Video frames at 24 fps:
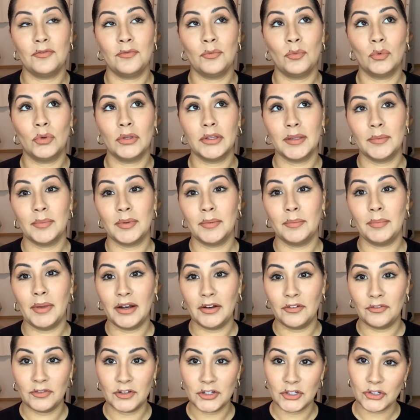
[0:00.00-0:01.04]
really been
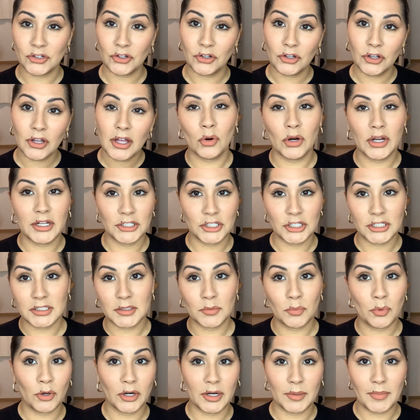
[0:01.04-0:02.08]
beneficial or in just
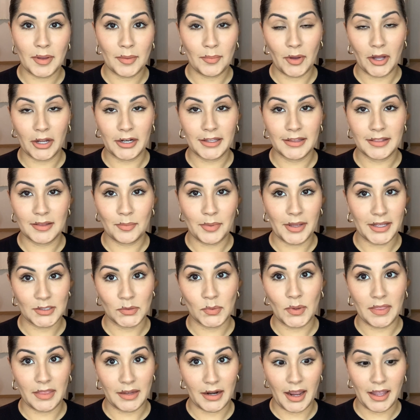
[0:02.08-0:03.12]
supporting my body in the best
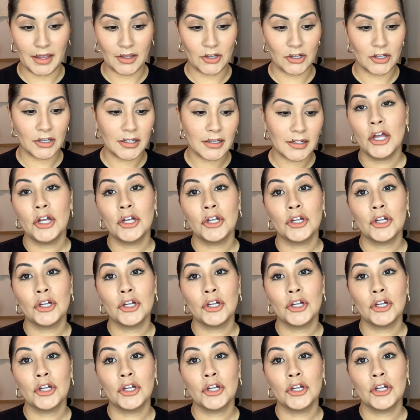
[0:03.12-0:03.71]
way that I could.